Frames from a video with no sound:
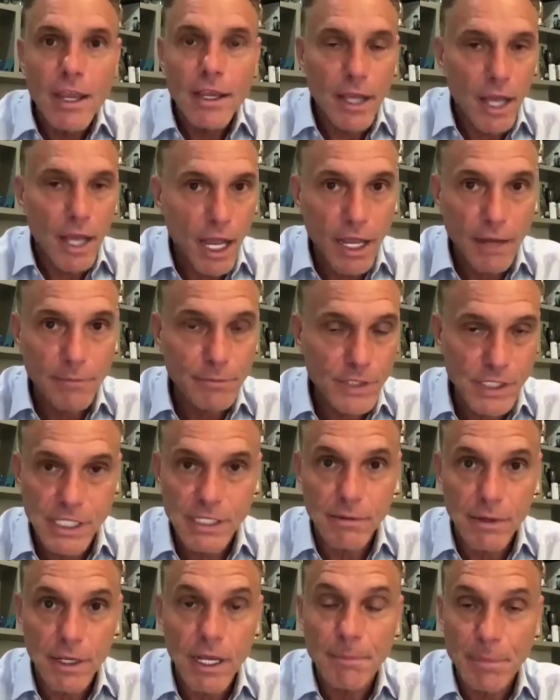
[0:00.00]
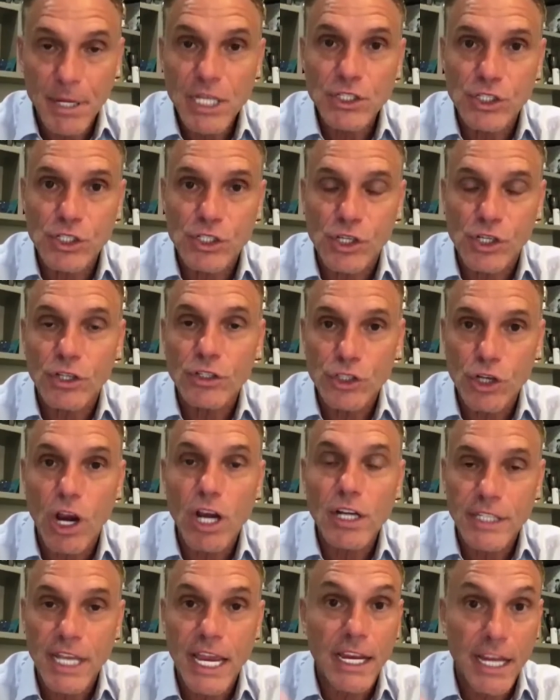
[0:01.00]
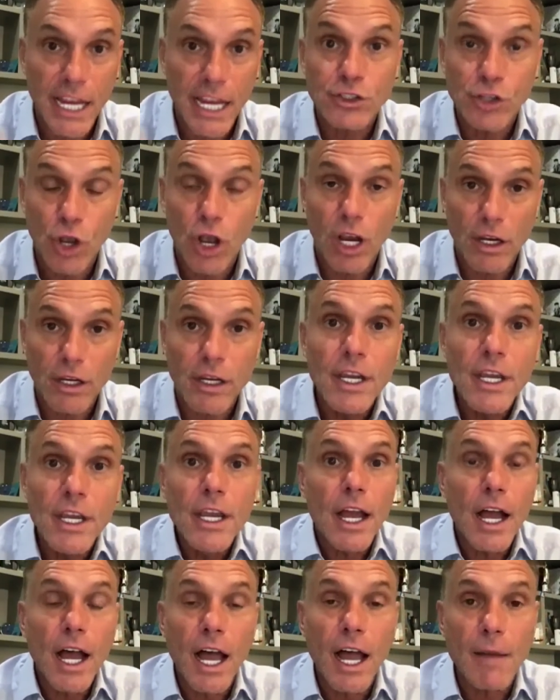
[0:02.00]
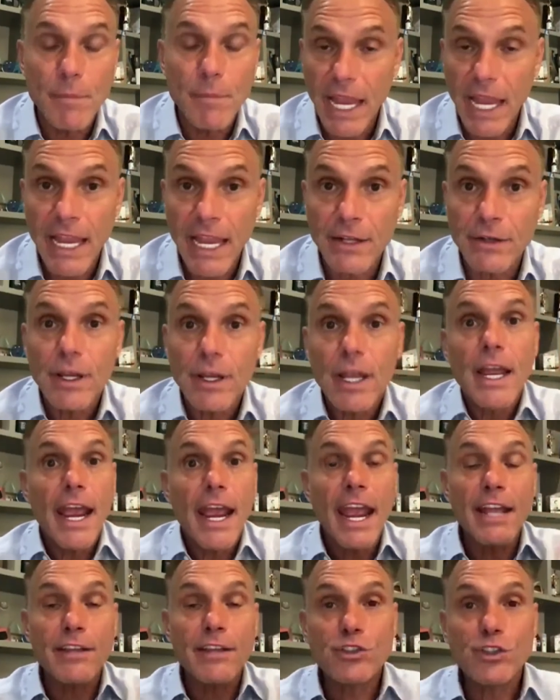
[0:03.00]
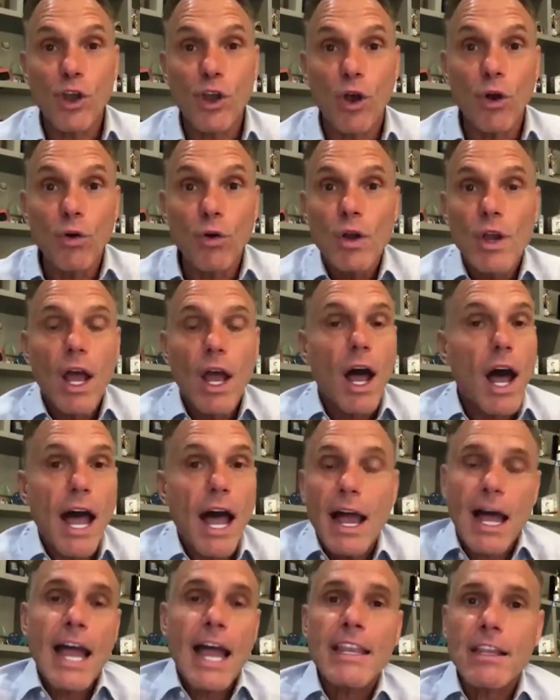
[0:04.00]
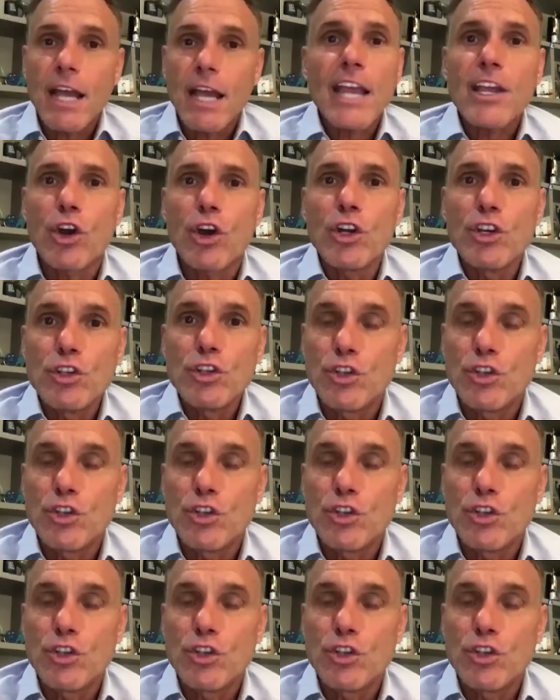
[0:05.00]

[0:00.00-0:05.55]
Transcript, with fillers: uh, uh, pitches on Shark Tank I took, um, and and so I, I couldn't